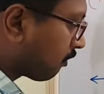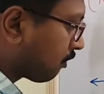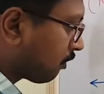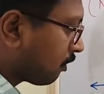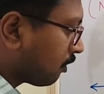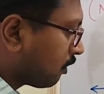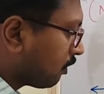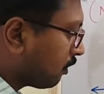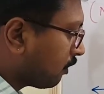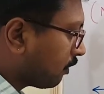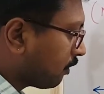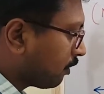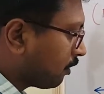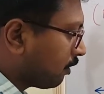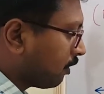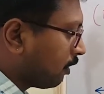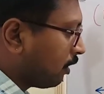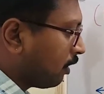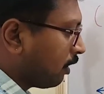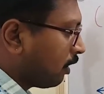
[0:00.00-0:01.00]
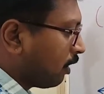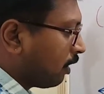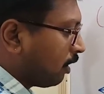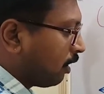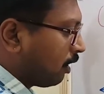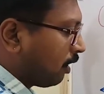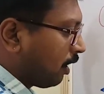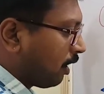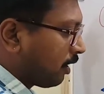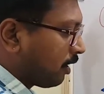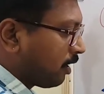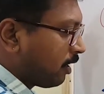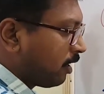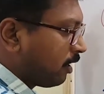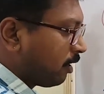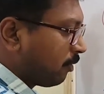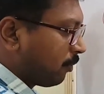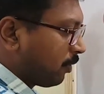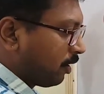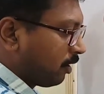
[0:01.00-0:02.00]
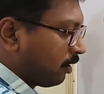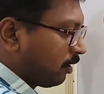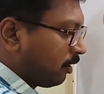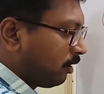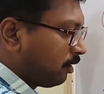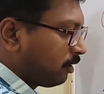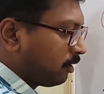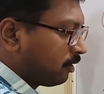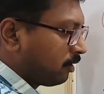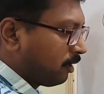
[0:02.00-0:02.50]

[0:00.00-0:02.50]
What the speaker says: RNA dependent